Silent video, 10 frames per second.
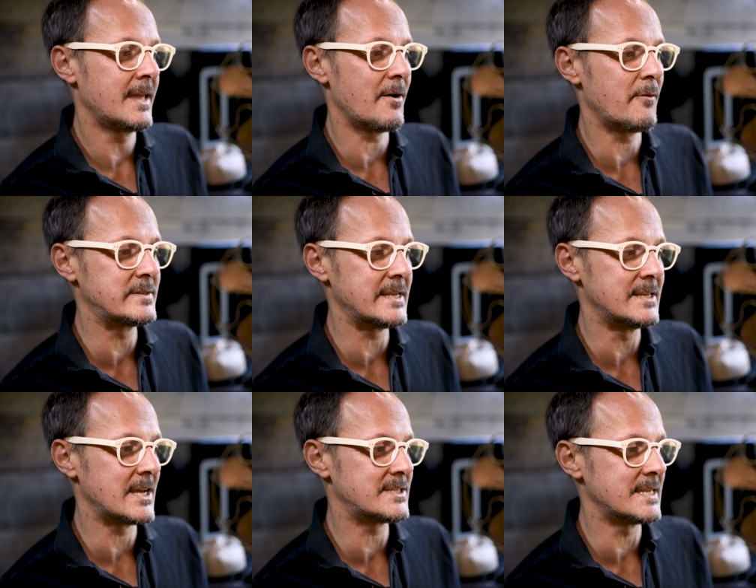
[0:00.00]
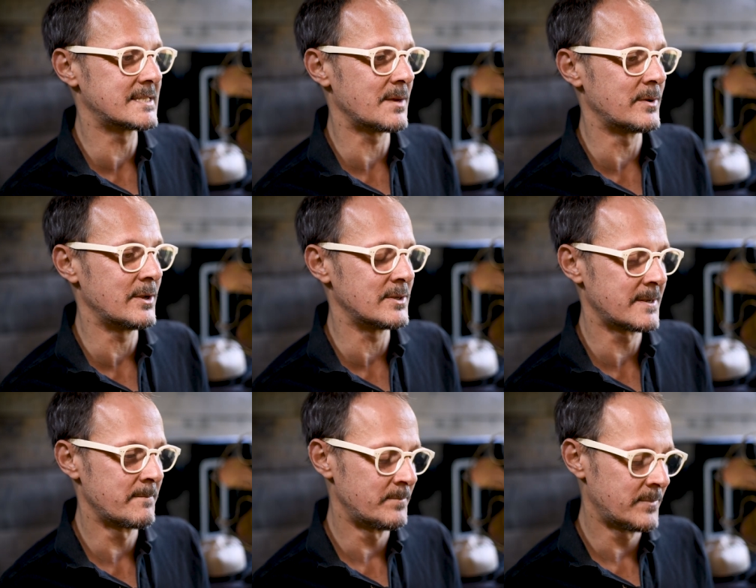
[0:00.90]
you know, obviously Jesse's someone
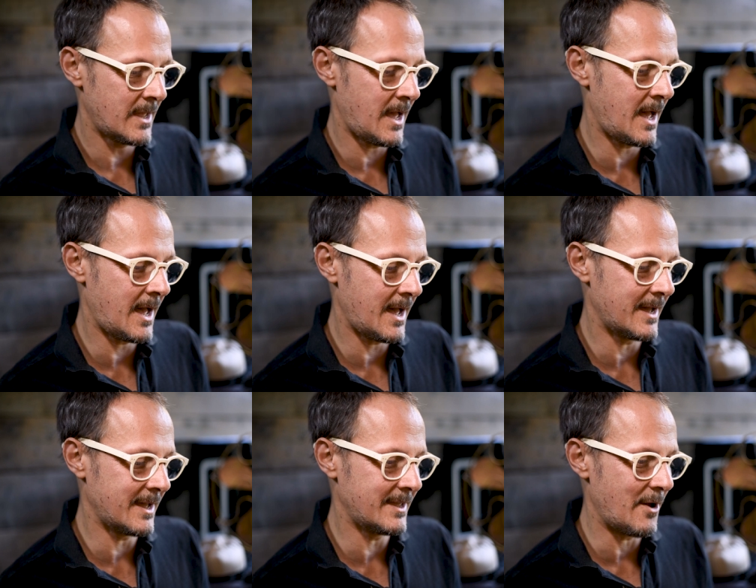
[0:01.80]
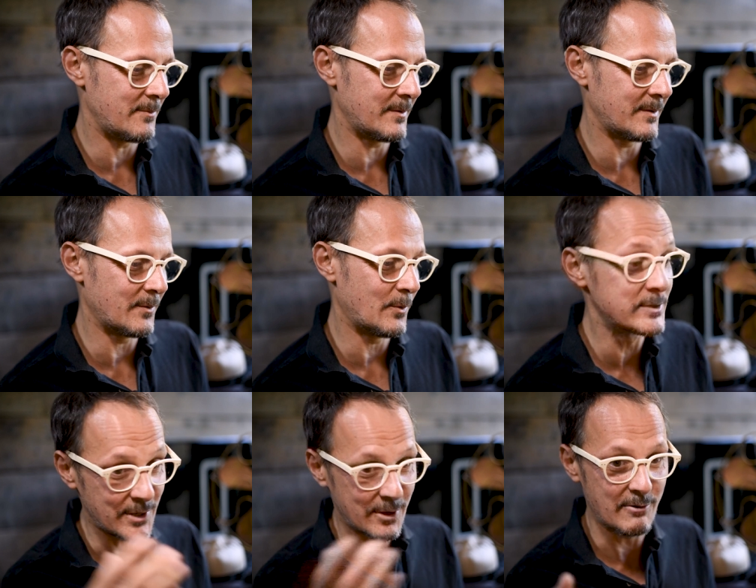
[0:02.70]
who's, uh, you know,
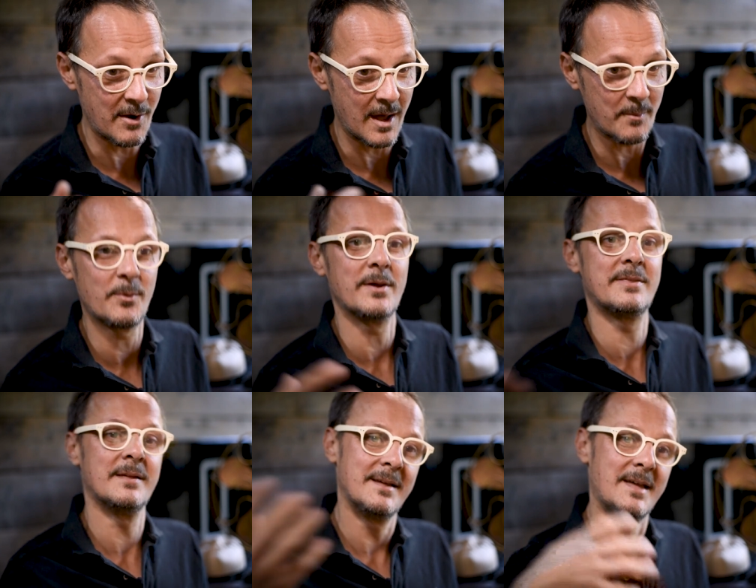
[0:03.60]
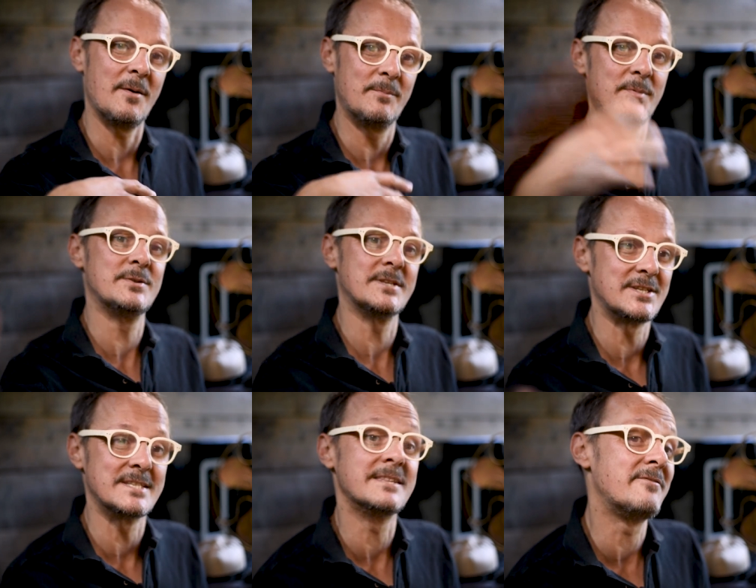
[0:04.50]
also grown up with, you know,
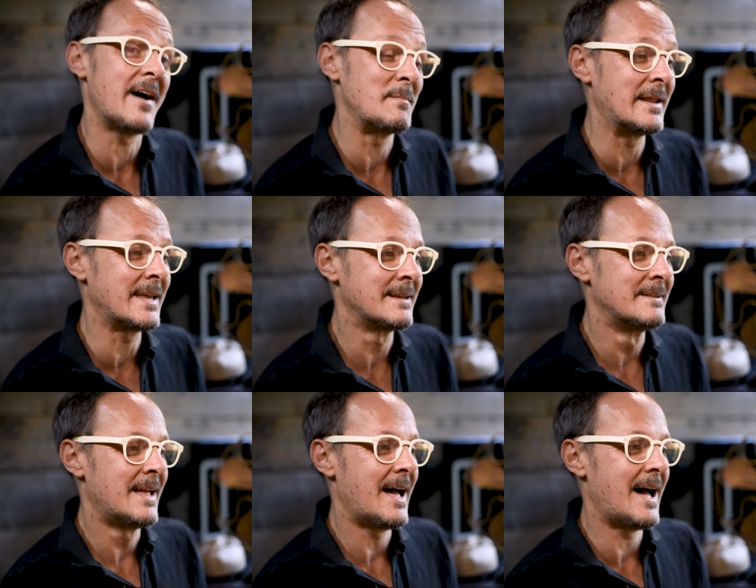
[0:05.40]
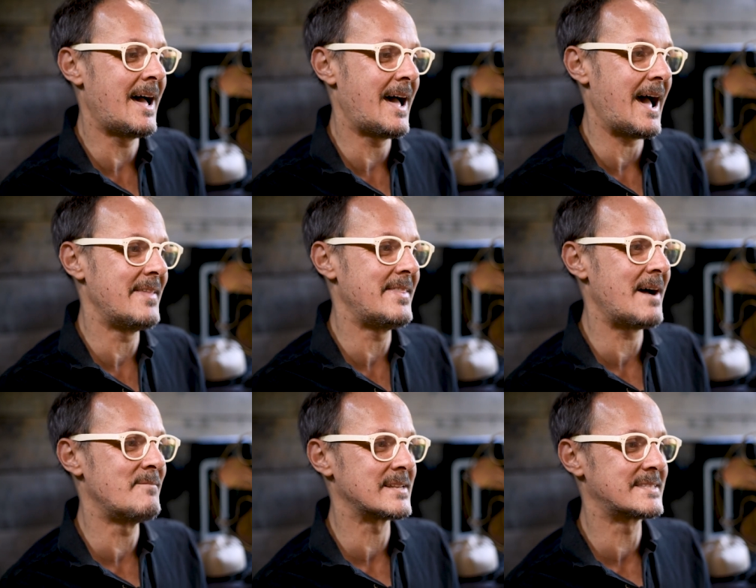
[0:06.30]
musicians in the family, uh, and
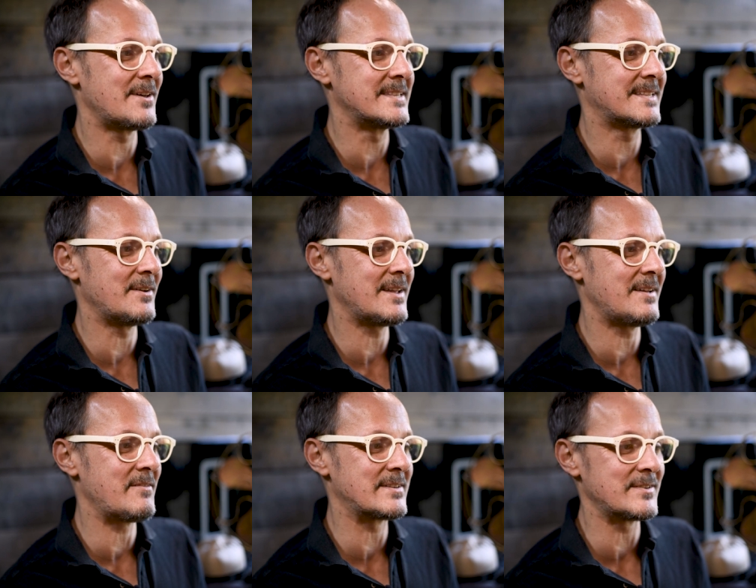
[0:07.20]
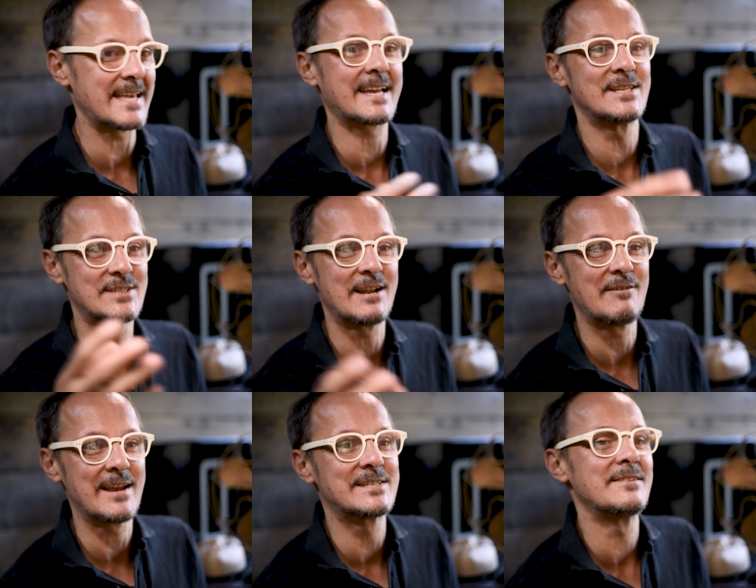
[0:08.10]
that must so there's, there's have a sort of second
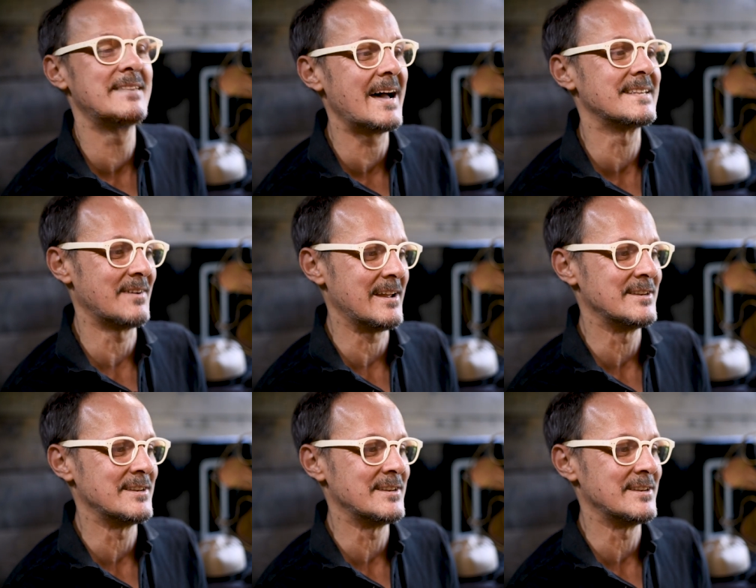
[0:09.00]
generation of that. It's very